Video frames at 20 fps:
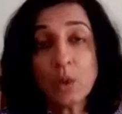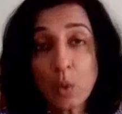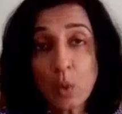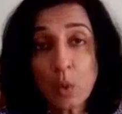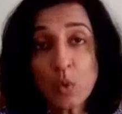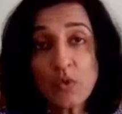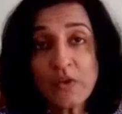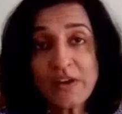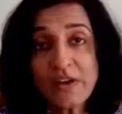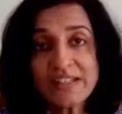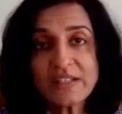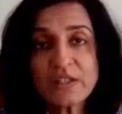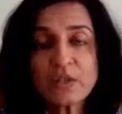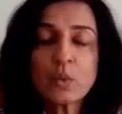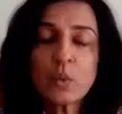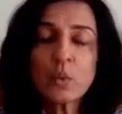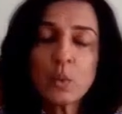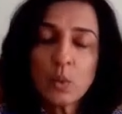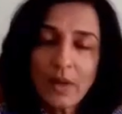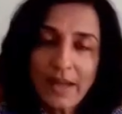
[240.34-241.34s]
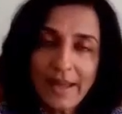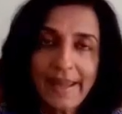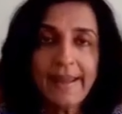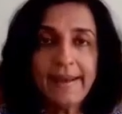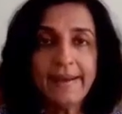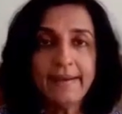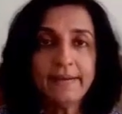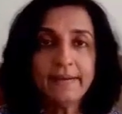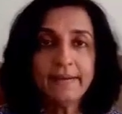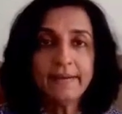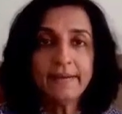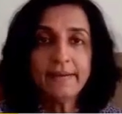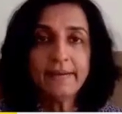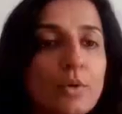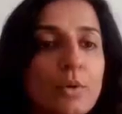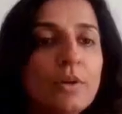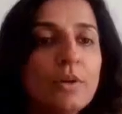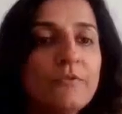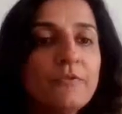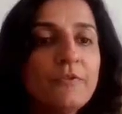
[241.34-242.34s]
the whole raised to N.
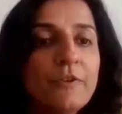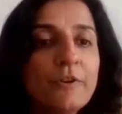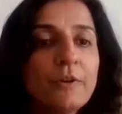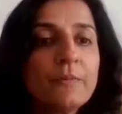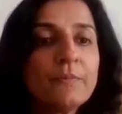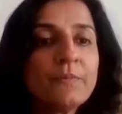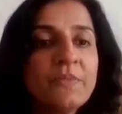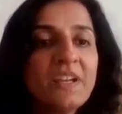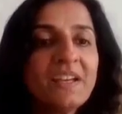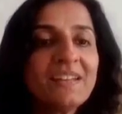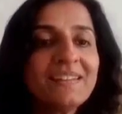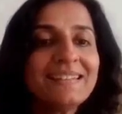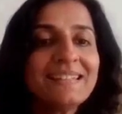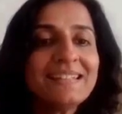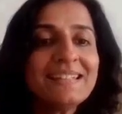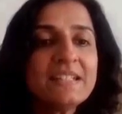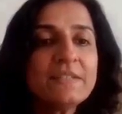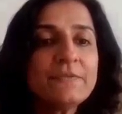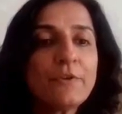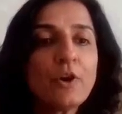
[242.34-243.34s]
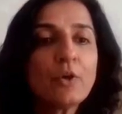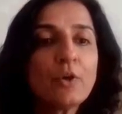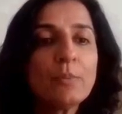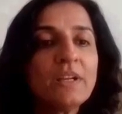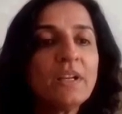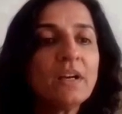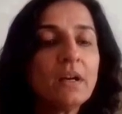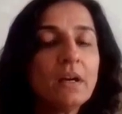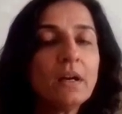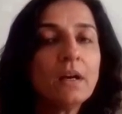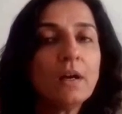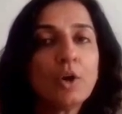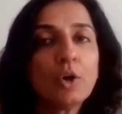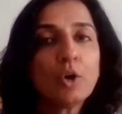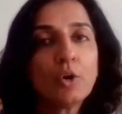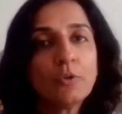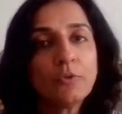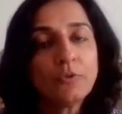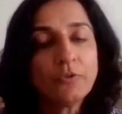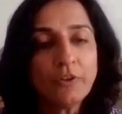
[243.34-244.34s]
Now, from this formula
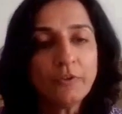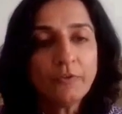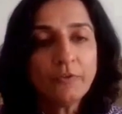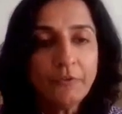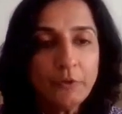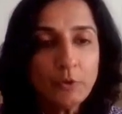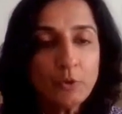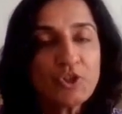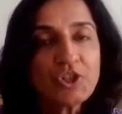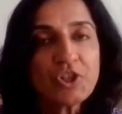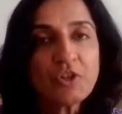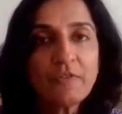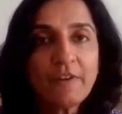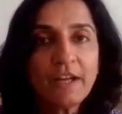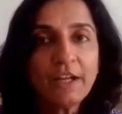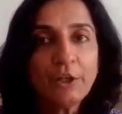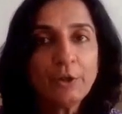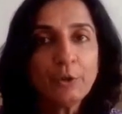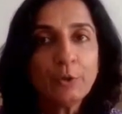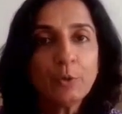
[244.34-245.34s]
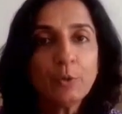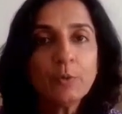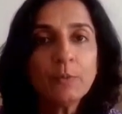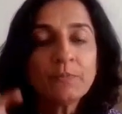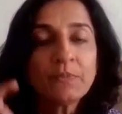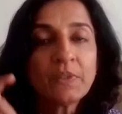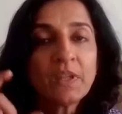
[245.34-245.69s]
of future value,